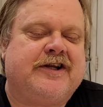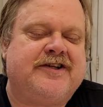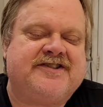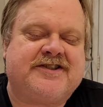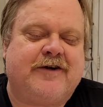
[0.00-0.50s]
and I
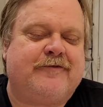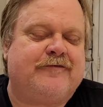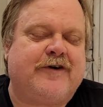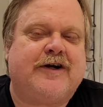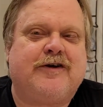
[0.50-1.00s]
discovered
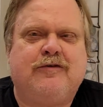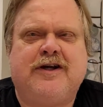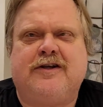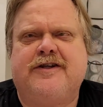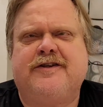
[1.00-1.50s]
very
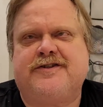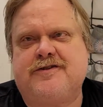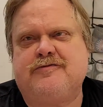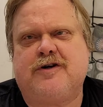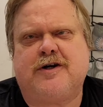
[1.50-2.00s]
quickly that
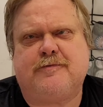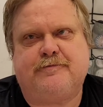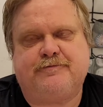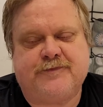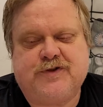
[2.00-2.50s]
to
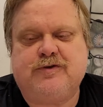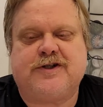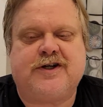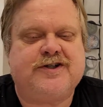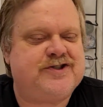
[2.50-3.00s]
do a
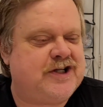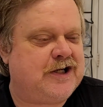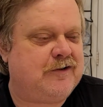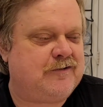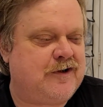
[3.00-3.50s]
gun
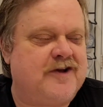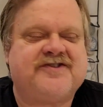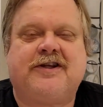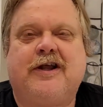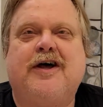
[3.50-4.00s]
channel
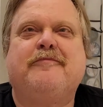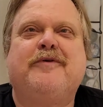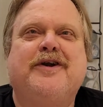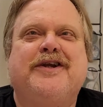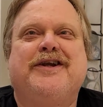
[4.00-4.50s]
costs a lot of
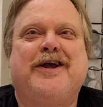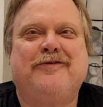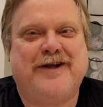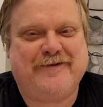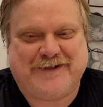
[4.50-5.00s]
money, and I
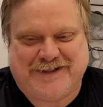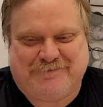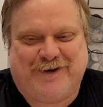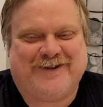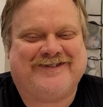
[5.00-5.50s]
don't have any
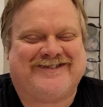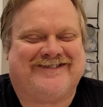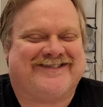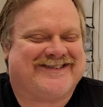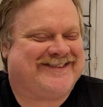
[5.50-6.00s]

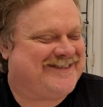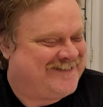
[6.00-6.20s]
sponsors.